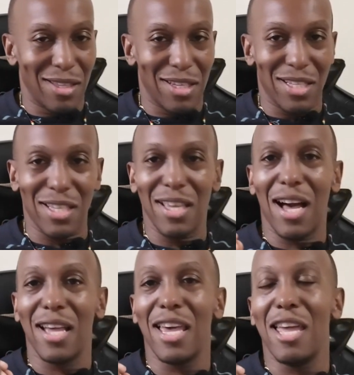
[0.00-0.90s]
The
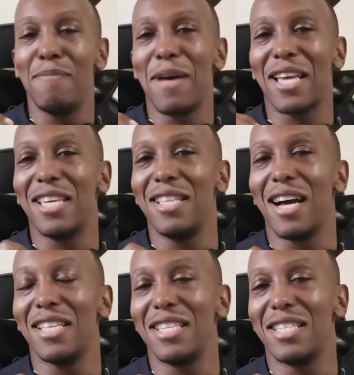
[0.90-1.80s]
CIA back in
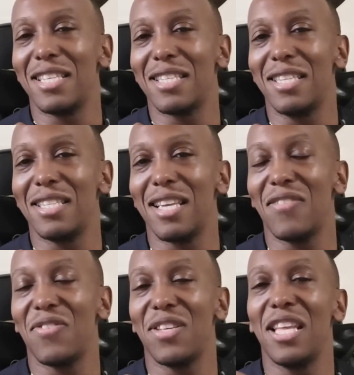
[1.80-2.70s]

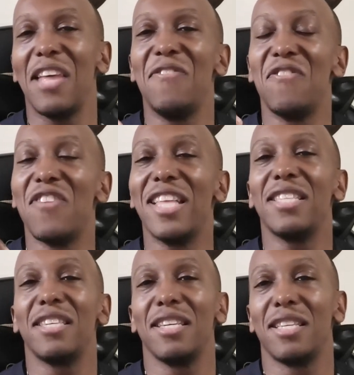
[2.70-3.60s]
1967
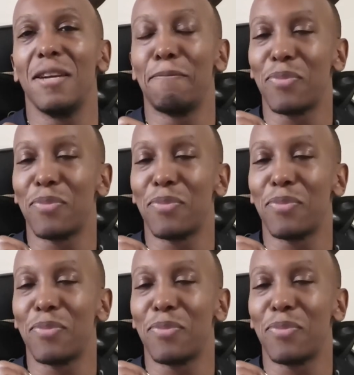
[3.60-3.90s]
invented